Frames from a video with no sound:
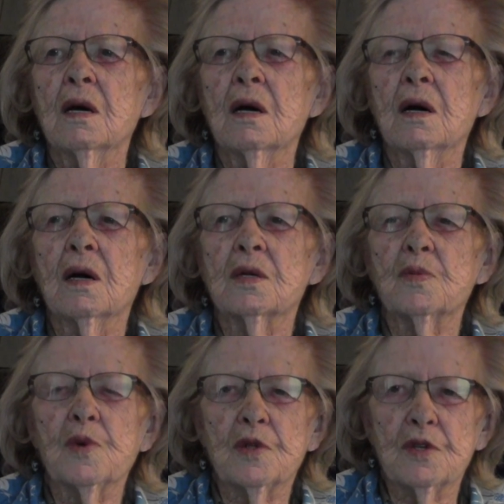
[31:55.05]
to
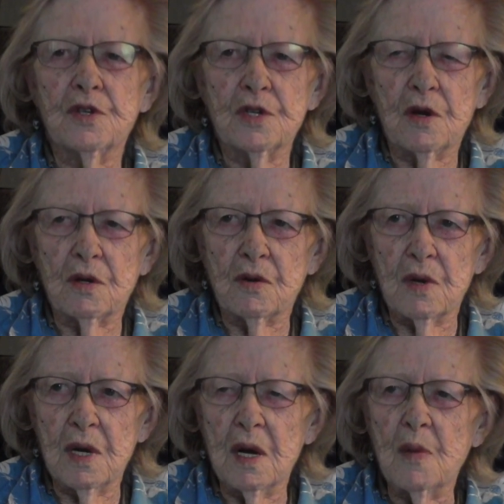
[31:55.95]
put the shelter
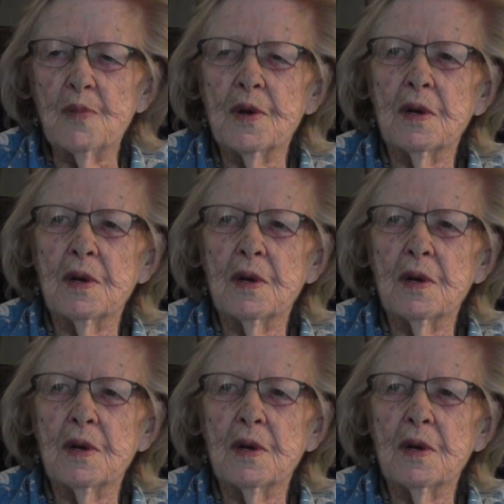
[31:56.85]
up,